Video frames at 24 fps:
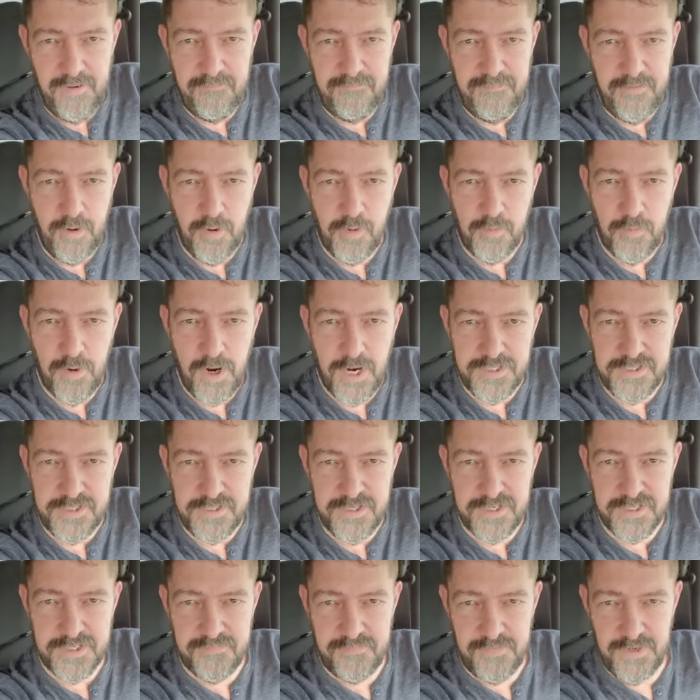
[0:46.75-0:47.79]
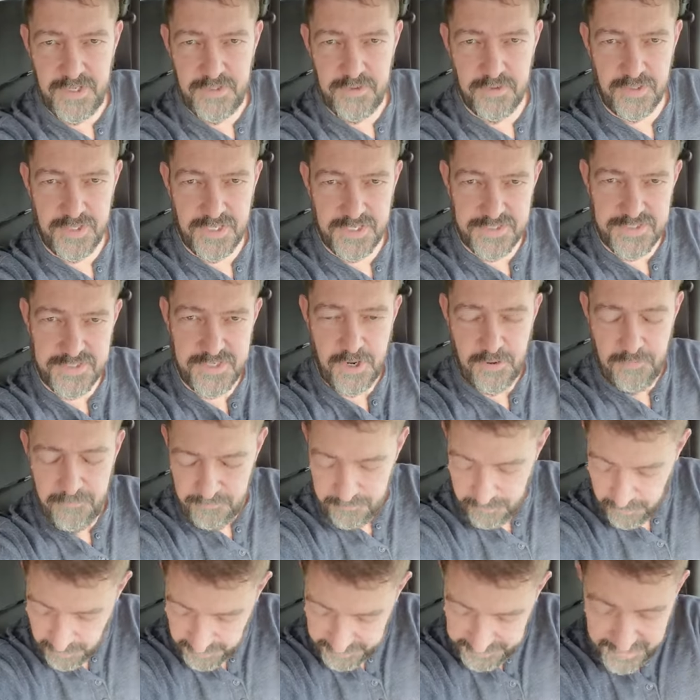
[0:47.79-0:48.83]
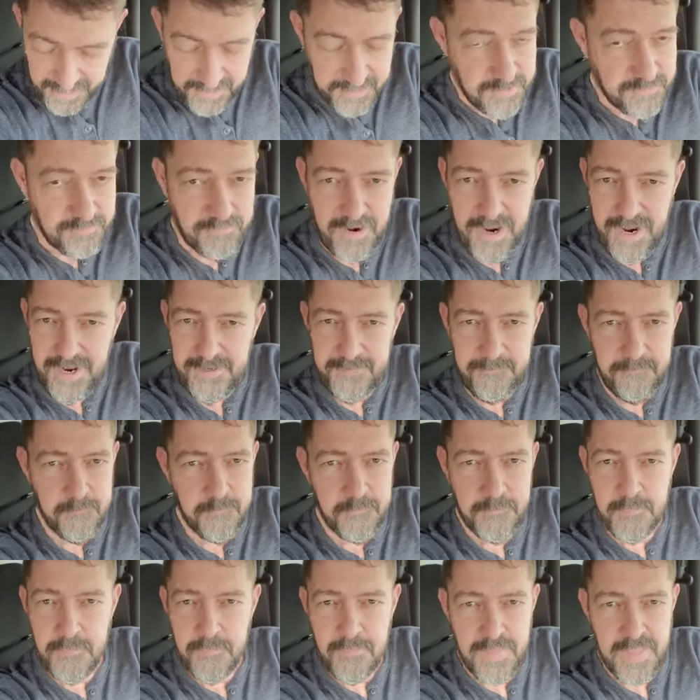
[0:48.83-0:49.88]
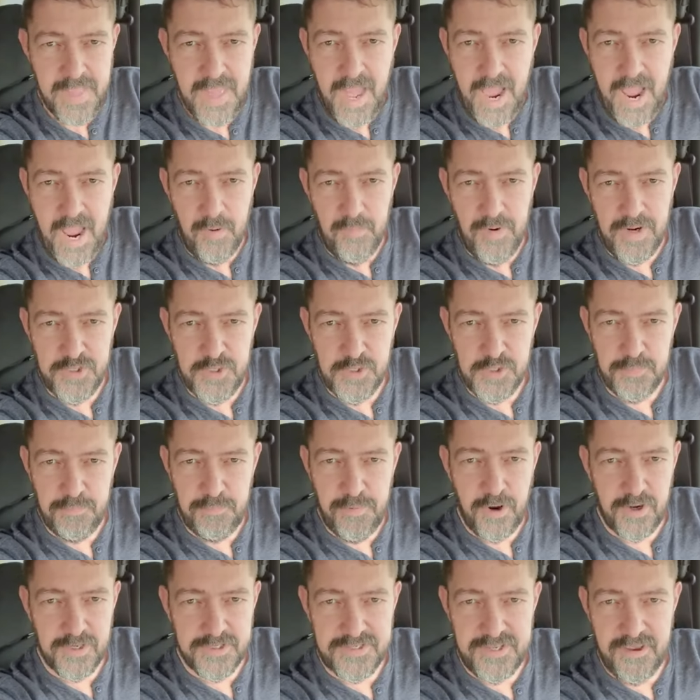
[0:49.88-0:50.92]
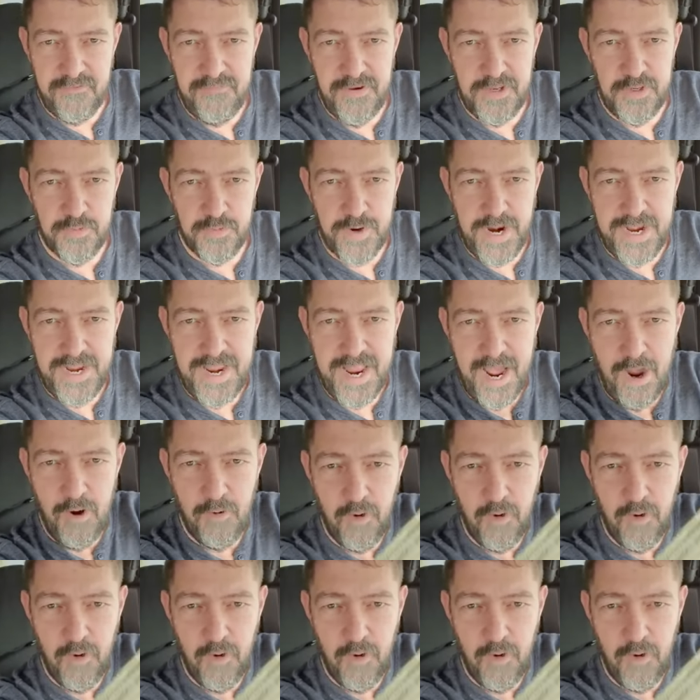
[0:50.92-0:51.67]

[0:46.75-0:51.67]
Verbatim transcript: If you're watching this video on a cell phone, that's fine. I want you to pause the video right now.